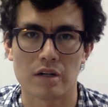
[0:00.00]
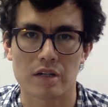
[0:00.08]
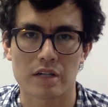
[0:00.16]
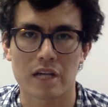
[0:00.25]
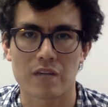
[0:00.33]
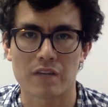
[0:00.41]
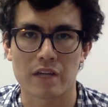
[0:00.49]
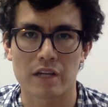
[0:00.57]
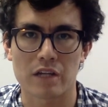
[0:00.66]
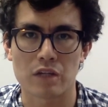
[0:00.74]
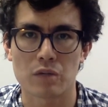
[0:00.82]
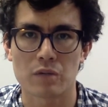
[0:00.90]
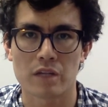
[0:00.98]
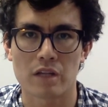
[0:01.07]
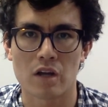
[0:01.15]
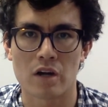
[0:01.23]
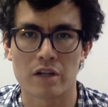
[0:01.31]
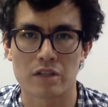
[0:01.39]
kind of like a unit
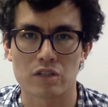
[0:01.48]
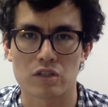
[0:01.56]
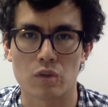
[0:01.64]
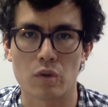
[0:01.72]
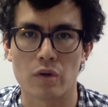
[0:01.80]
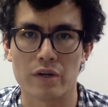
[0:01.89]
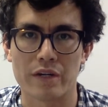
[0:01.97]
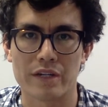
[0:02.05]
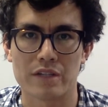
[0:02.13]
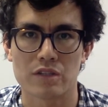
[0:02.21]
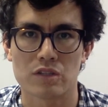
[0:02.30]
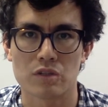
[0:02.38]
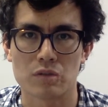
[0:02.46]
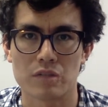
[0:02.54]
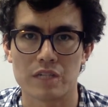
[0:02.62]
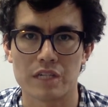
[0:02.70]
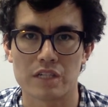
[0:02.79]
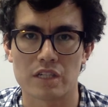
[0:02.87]
long story to
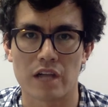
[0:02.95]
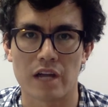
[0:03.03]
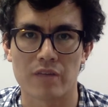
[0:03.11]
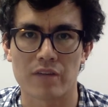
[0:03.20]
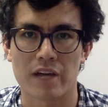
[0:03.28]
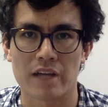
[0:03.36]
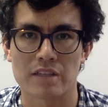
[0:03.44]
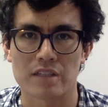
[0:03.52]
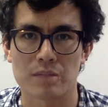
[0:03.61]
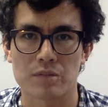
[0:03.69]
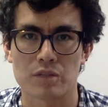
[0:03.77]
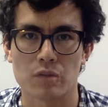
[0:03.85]
teach a lot of concepts.